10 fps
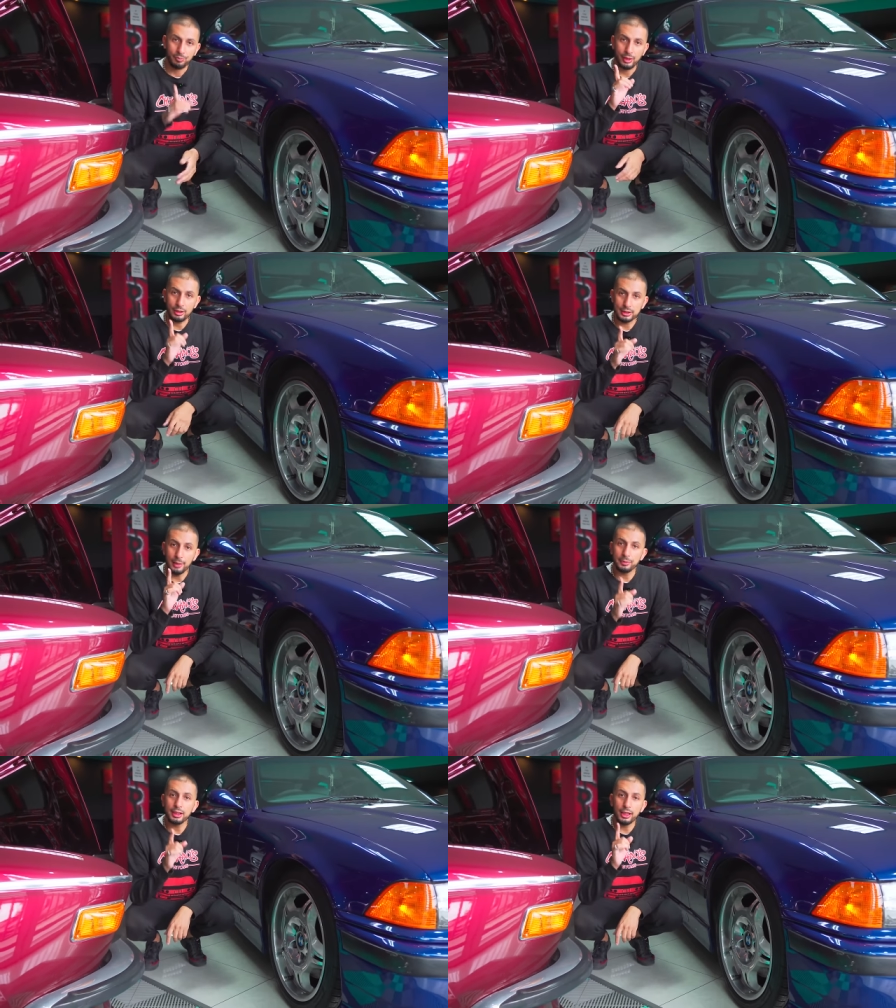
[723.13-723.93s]
Now,
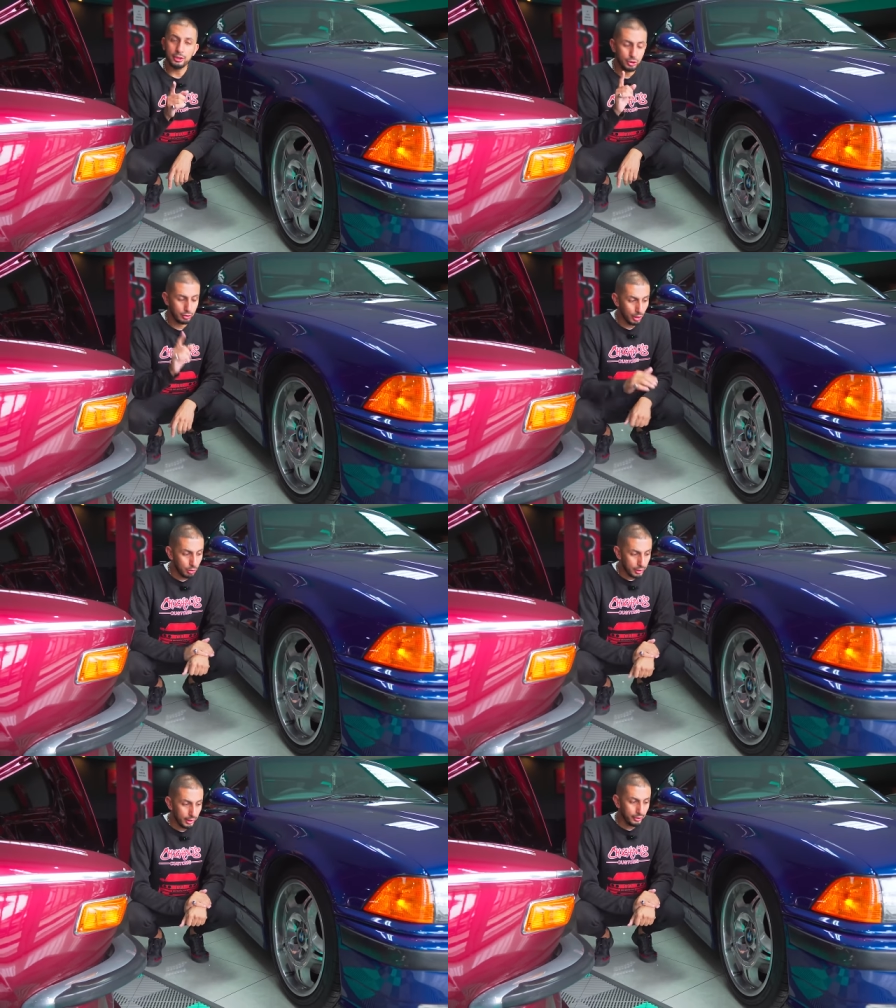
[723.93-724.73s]
something that you'll
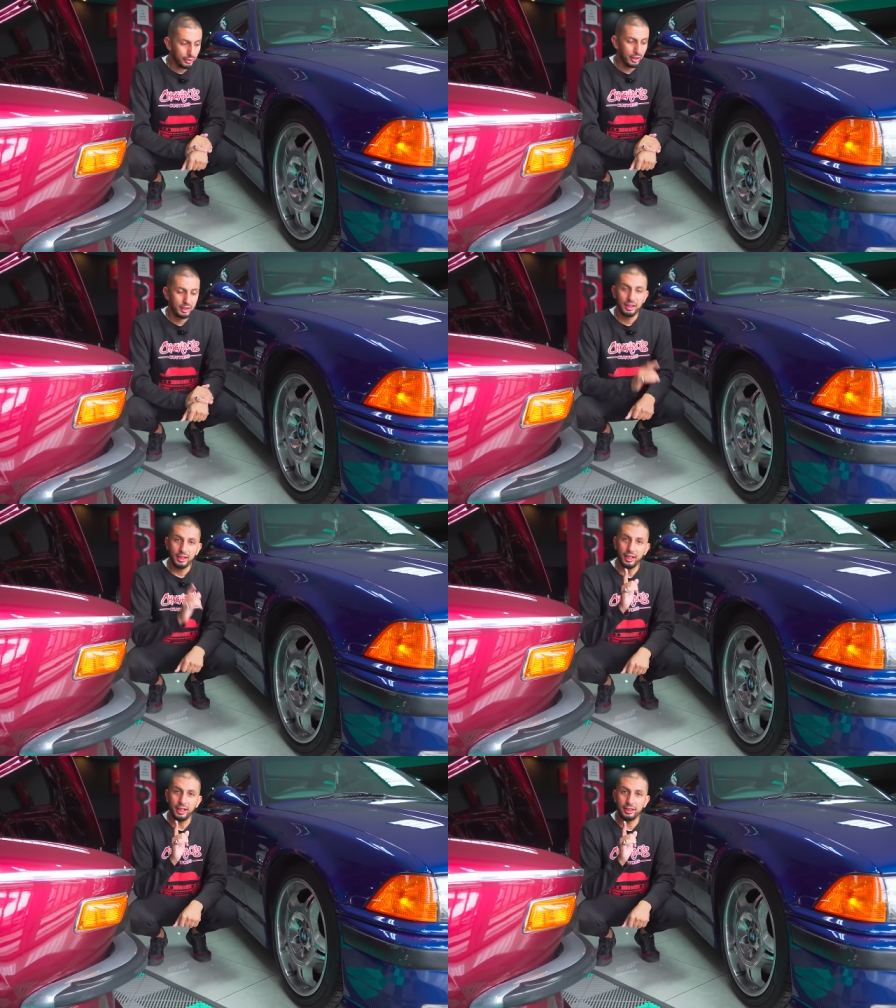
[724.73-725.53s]
notice
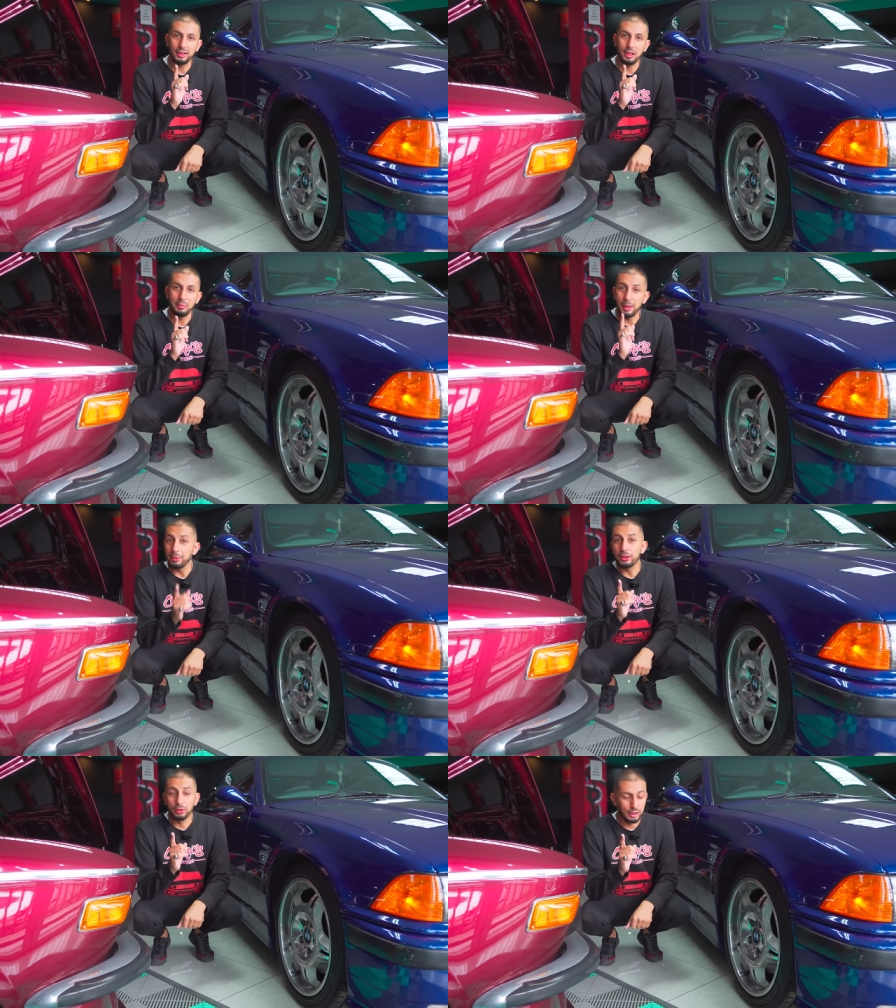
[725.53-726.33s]
and
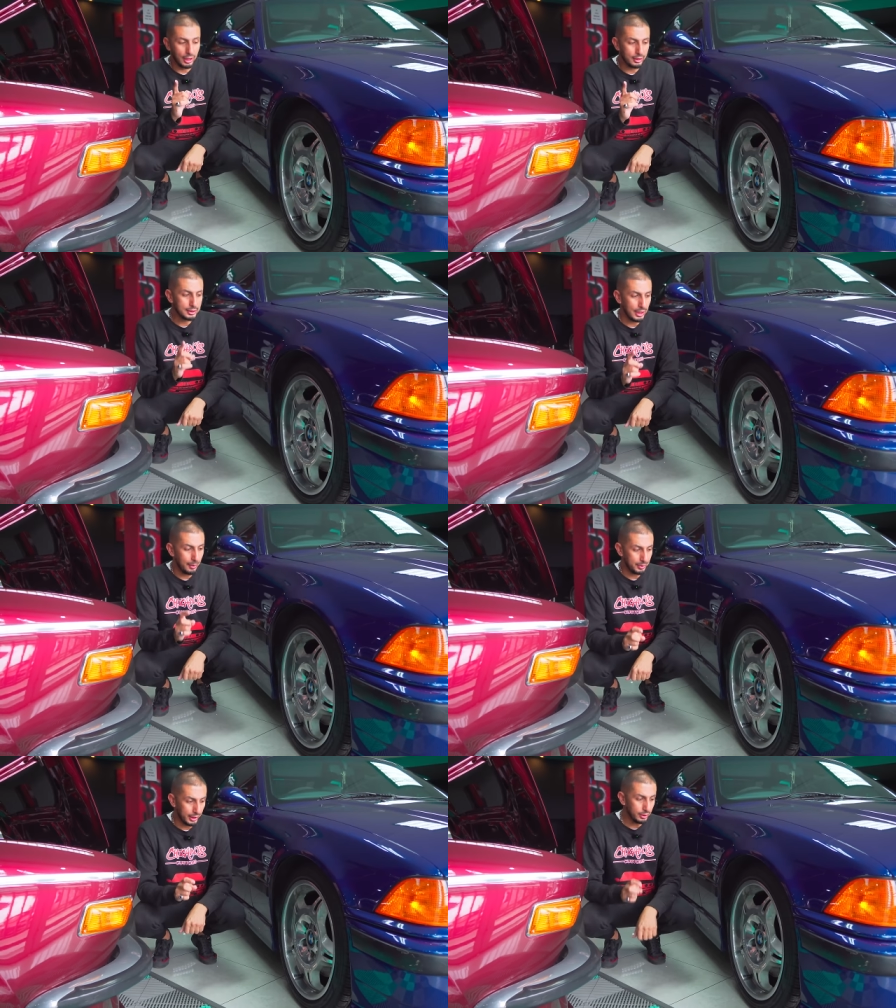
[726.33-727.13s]
maybe you'll learn
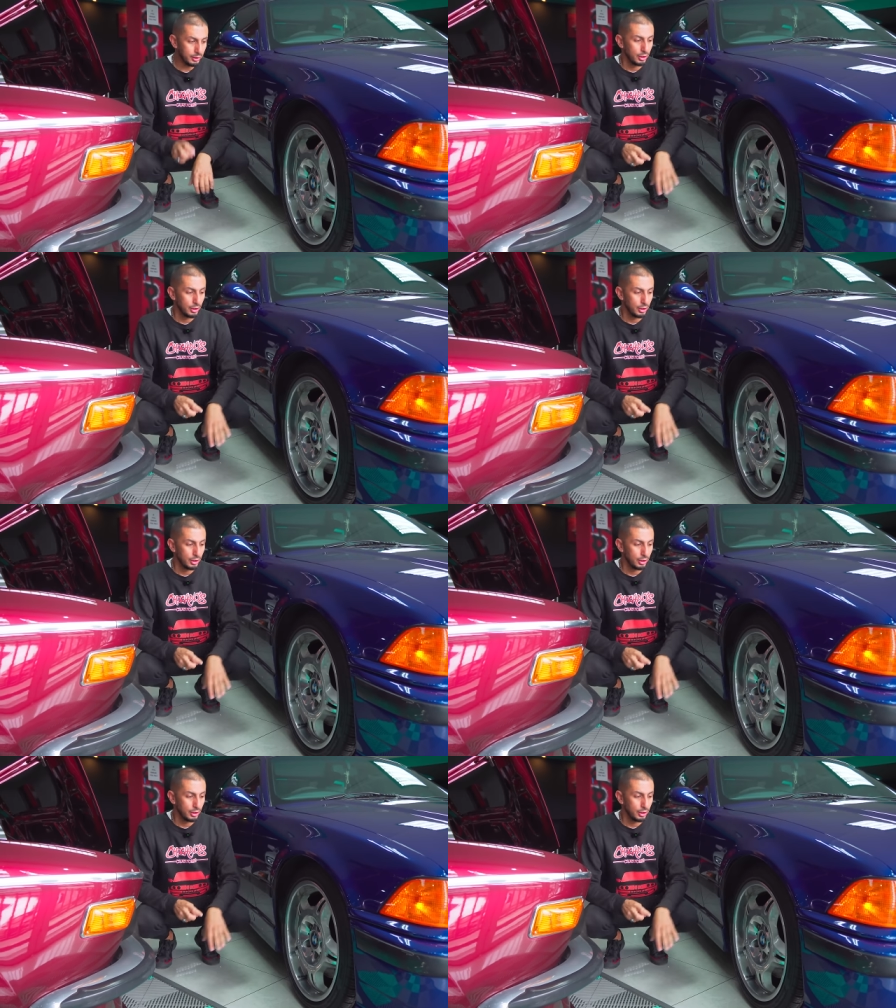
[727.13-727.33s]
something.